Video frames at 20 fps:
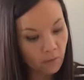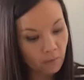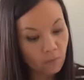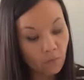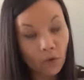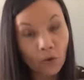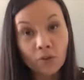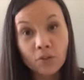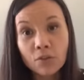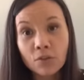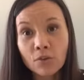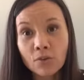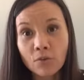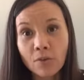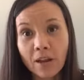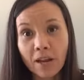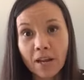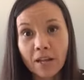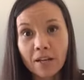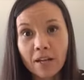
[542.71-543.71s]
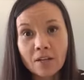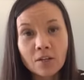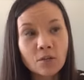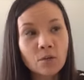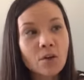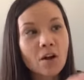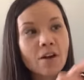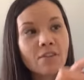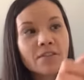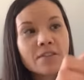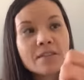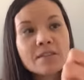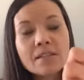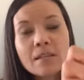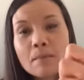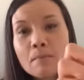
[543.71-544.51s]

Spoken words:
Myrrh is great, and you'll often see